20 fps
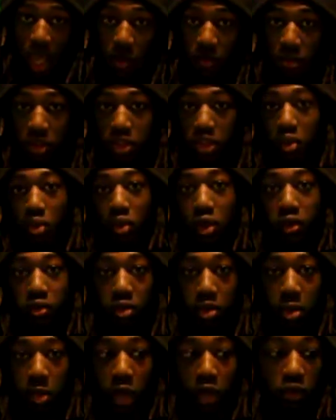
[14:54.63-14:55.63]
every single one of
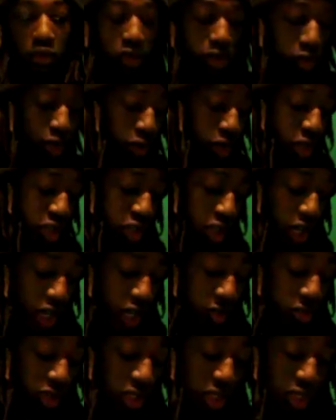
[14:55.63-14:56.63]
them about 30
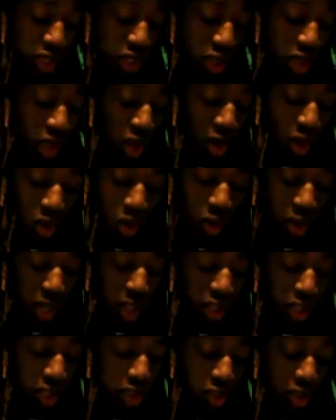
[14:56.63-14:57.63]
times each, or
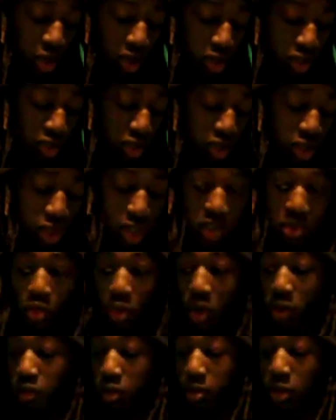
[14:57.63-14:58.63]
at least 100. There's
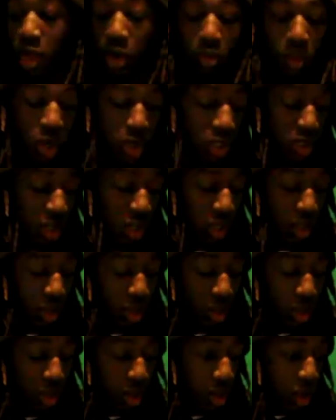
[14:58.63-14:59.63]
one of them that I watched like
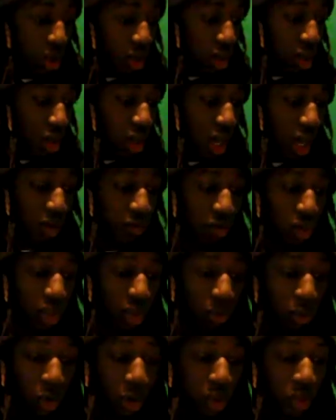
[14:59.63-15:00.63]
every
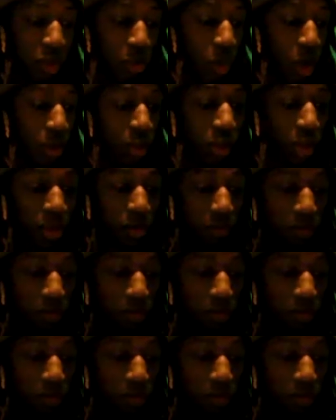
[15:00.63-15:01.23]
month about like